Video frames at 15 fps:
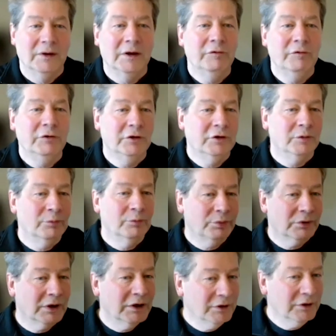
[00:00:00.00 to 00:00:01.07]
If you
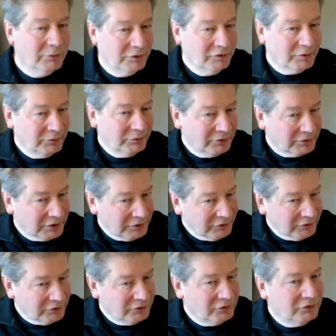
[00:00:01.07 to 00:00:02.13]
comply with something like
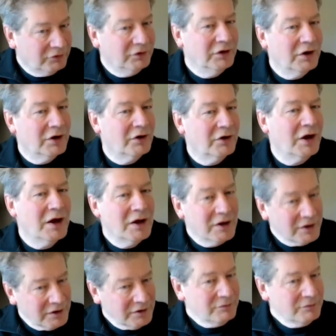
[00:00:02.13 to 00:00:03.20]
the
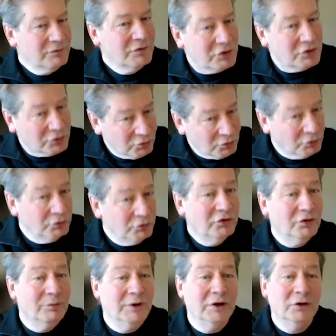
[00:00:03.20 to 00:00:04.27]
GRI, you're going
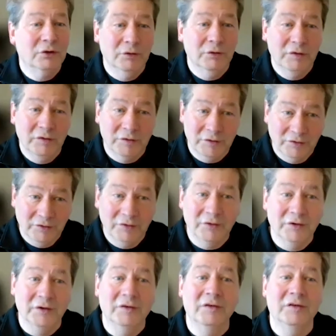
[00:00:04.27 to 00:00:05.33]
to be closer to
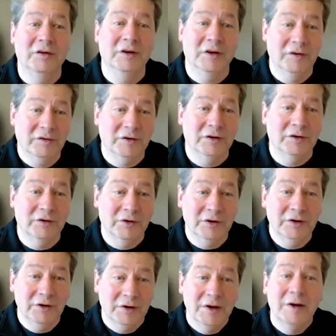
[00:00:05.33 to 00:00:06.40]
the
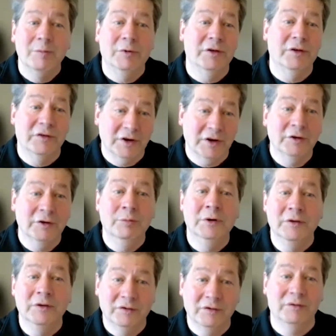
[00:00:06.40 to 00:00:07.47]
CSRD, but there's
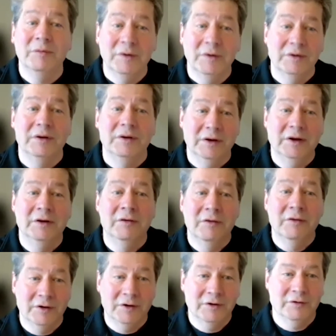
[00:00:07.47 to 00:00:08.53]
elements
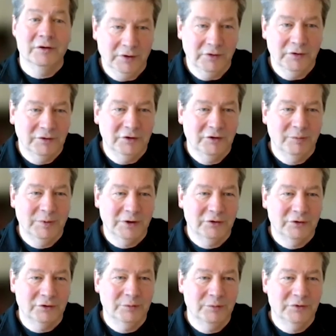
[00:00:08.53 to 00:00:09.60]
in there that need to be
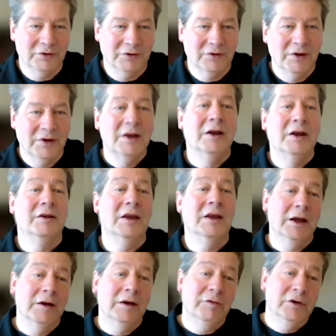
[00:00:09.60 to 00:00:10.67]
adopted. Yeah,
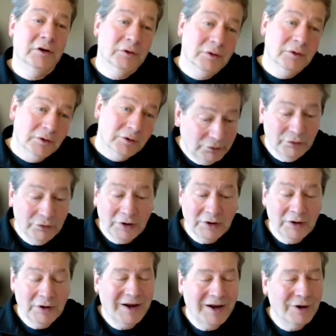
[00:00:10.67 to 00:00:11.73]
if you're looking
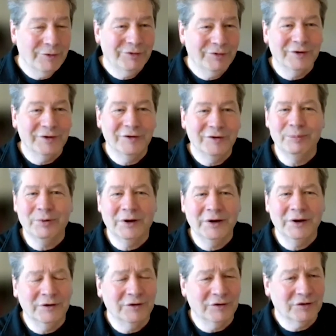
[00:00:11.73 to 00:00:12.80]
at how things are
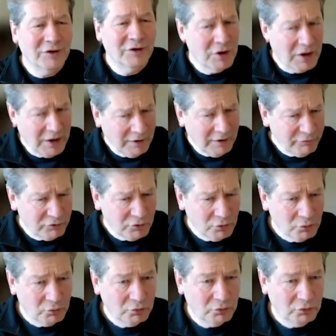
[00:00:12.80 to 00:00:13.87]
planning just now, if
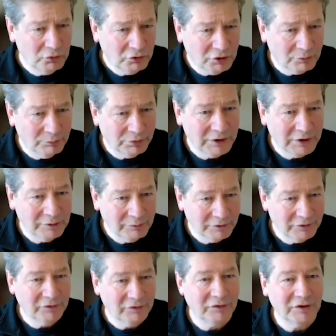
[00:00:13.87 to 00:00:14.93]
you comply
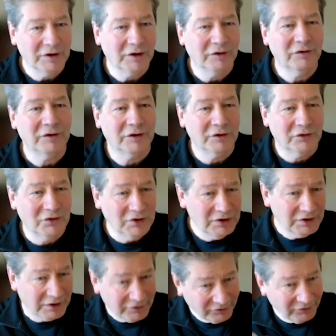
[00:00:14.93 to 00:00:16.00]
with the
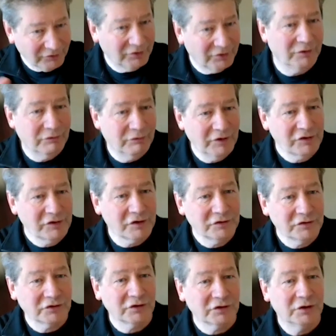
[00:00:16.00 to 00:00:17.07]
CSRD as it's
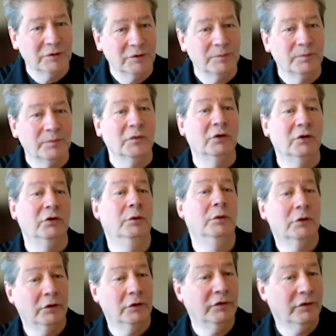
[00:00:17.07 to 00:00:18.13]
envisaged, you
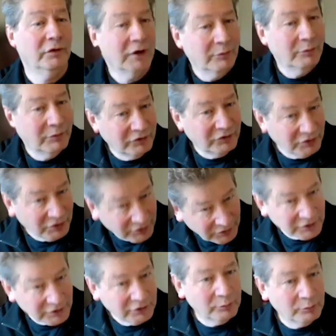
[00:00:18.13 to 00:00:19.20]
will also then be
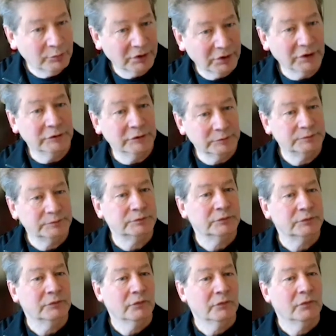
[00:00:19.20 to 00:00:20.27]
GRI compliant.
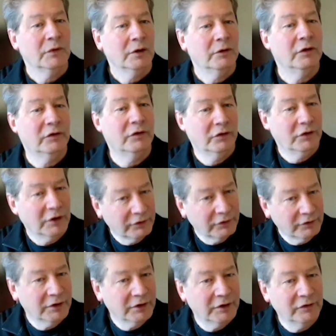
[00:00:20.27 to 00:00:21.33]
Because the other
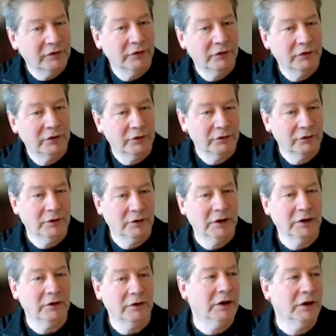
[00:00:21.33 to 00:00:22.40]
thing is that they're
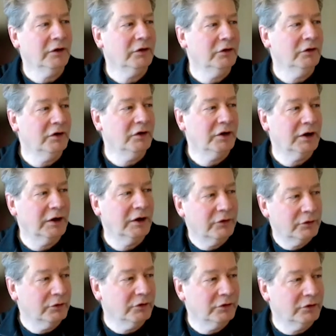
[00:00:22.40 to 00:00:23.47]
like the GRI,
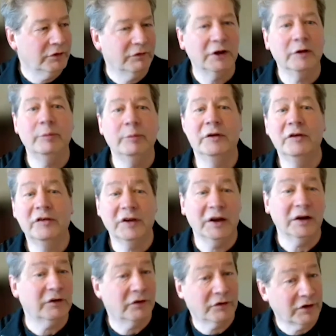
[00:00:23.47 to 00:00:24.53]
they're developing
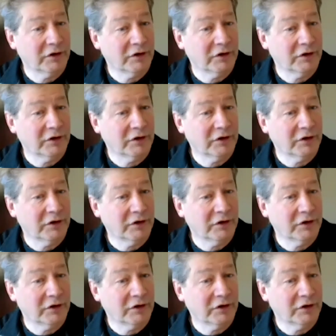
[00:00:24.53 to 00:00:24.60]
sector